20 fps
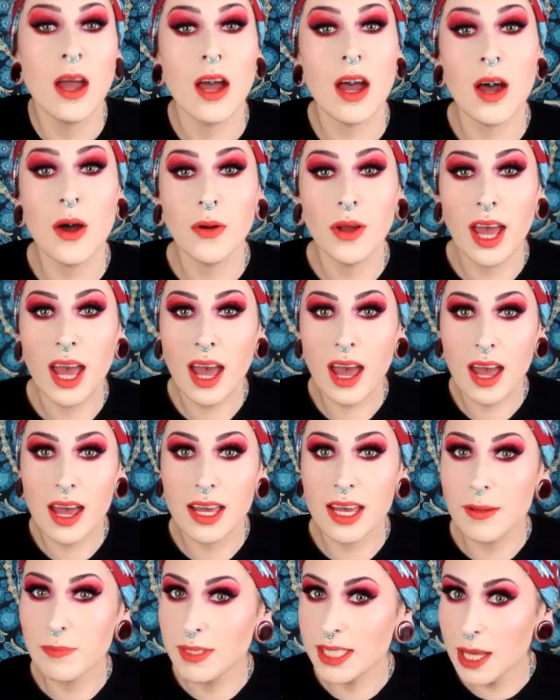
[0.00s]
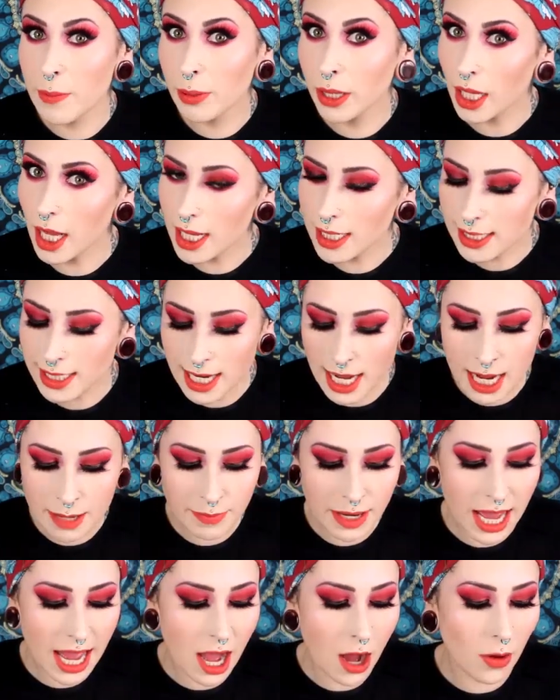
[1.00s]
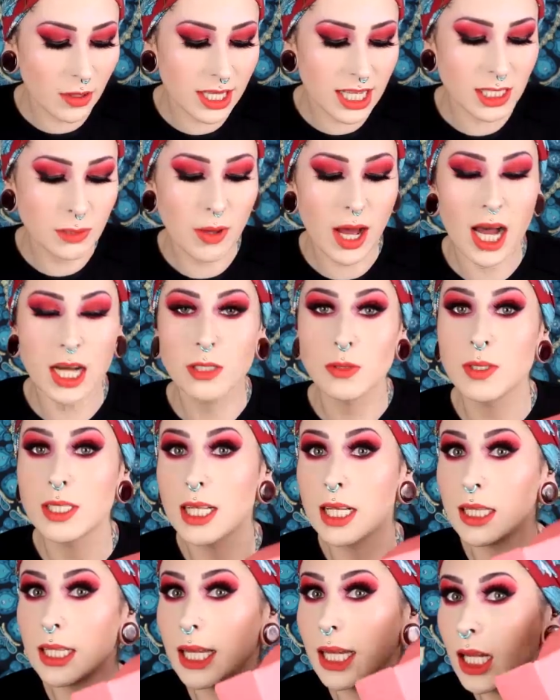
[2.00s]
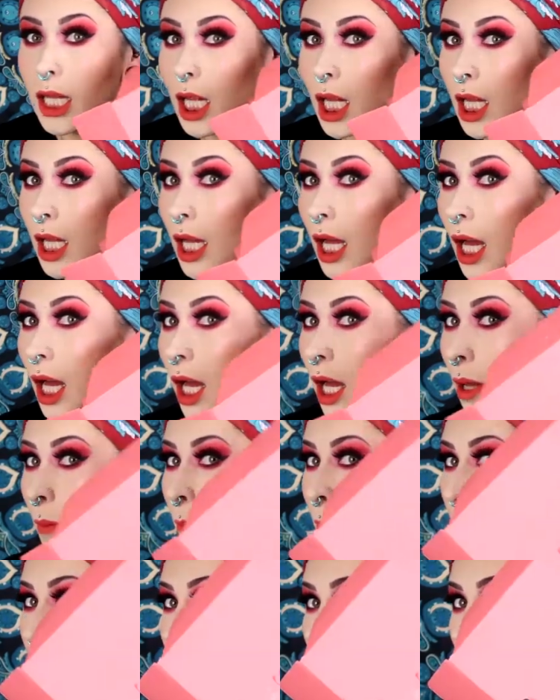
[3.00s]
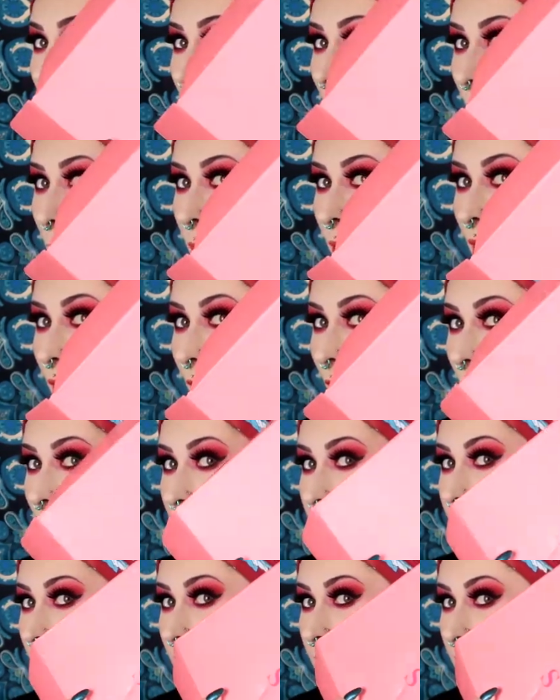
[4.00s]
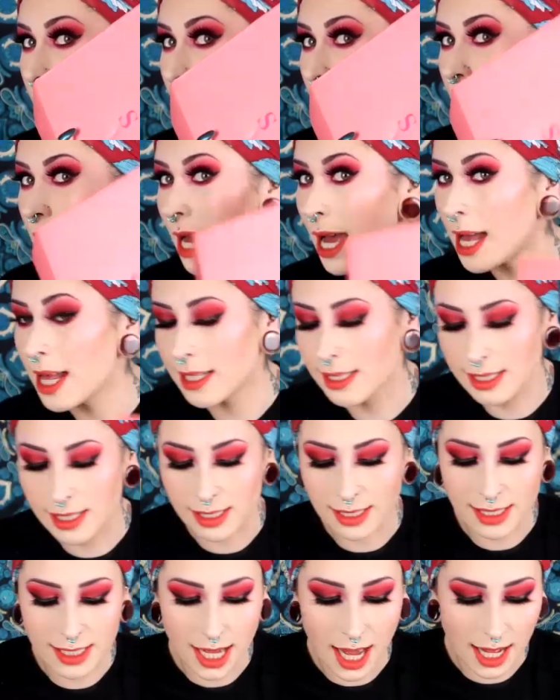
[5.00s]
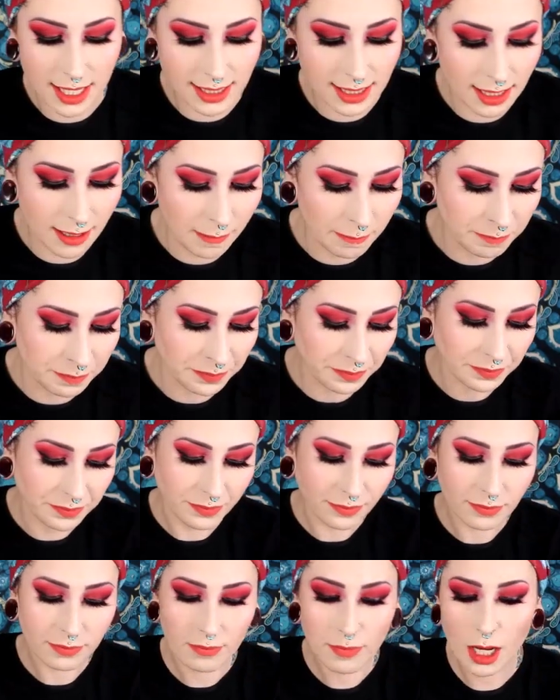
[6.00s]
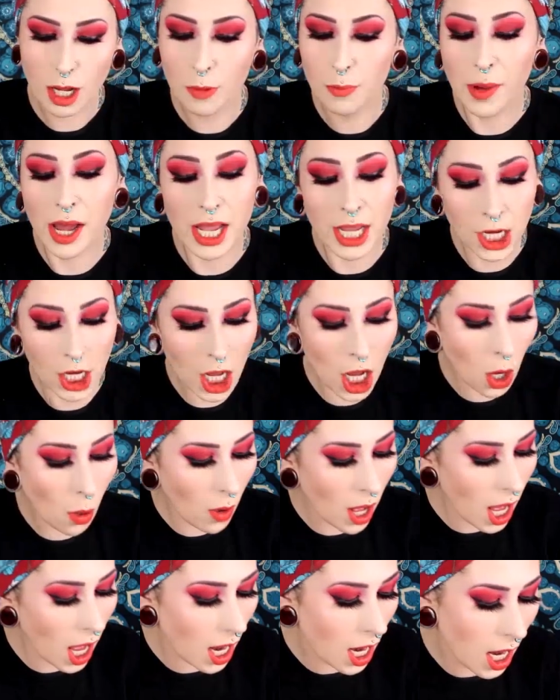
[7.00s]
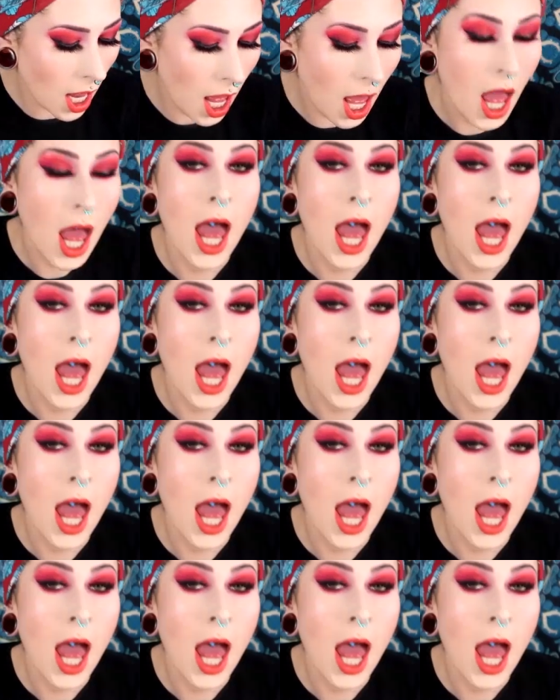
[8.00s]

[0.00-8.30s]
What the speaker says: Okay, IPSY PLUS time now, and this box was a little beat up here. It's got some dents, it's got some, but you know what?